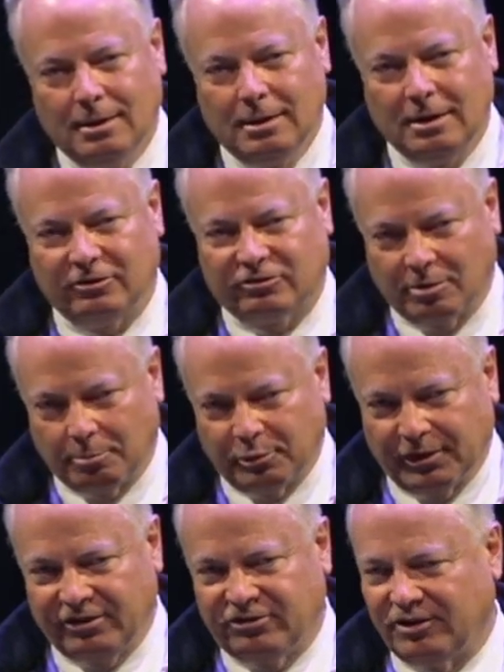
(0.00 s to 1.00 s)
his
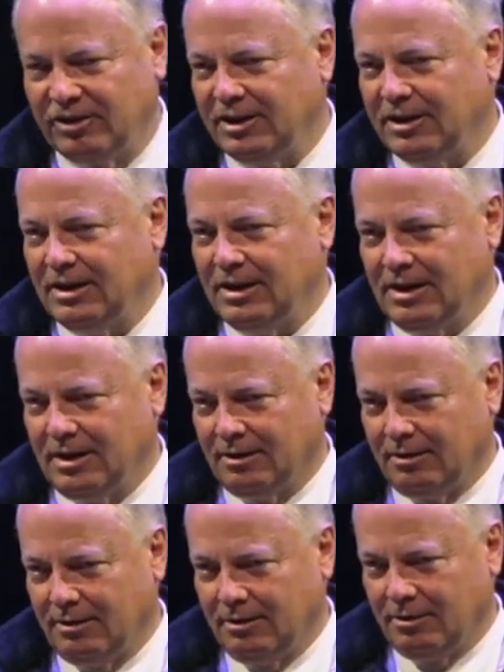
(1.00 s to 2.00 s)
complicity in